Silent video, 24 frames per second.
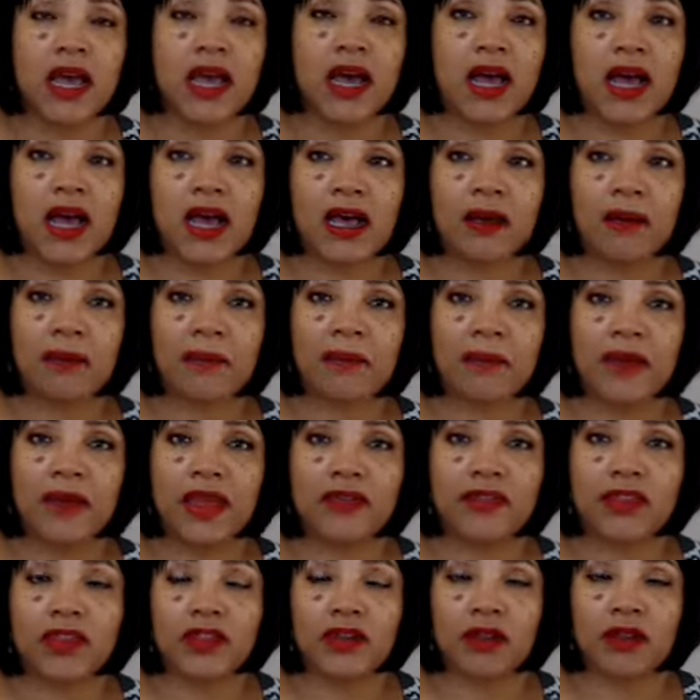Um,
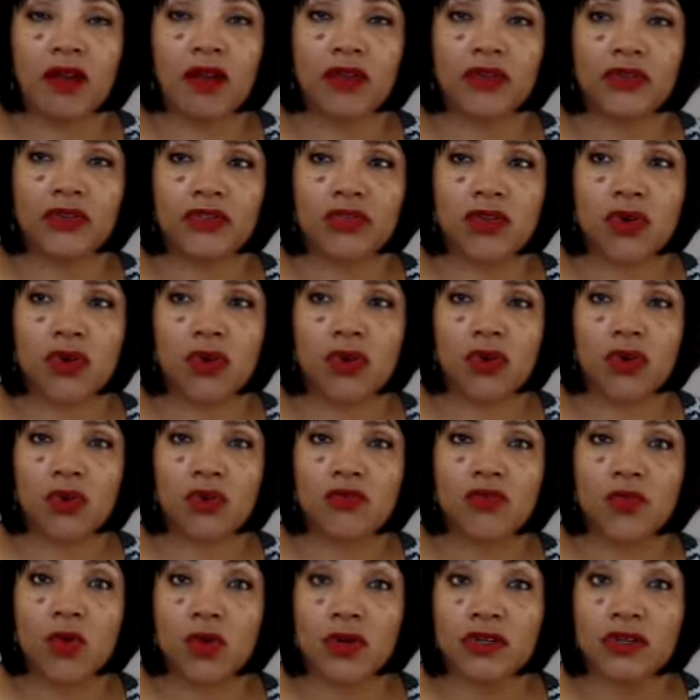and then also,
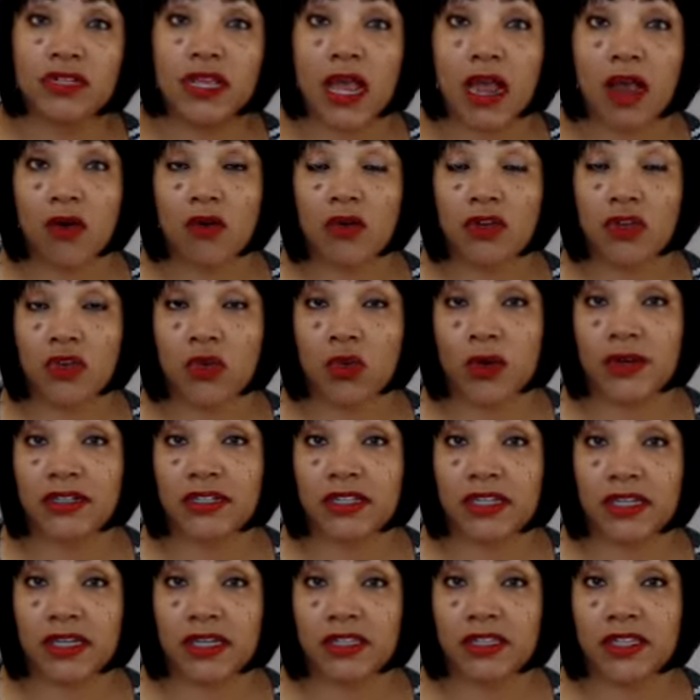of course, how are you going
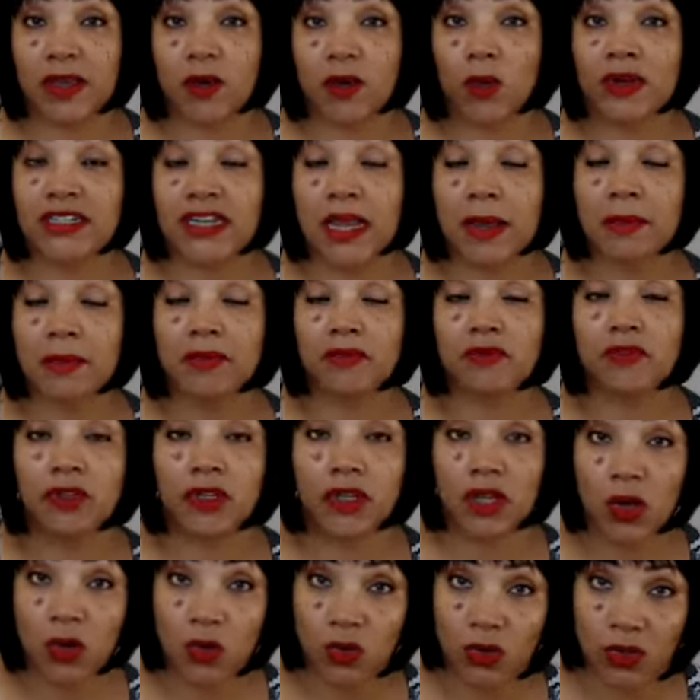to get in that? What type of
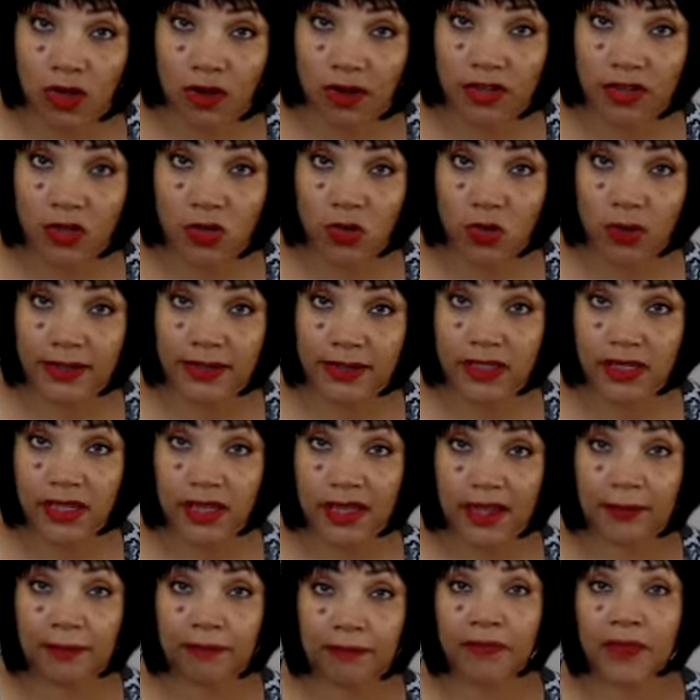loan are you going to
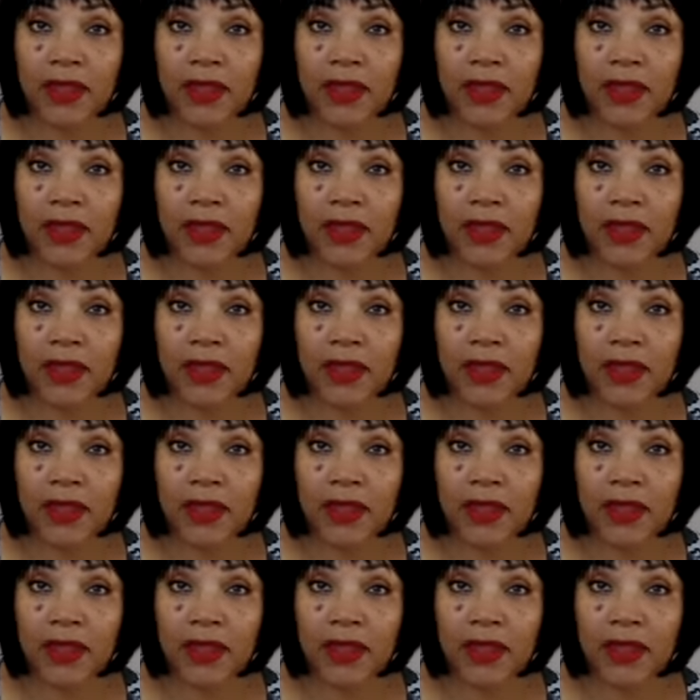get?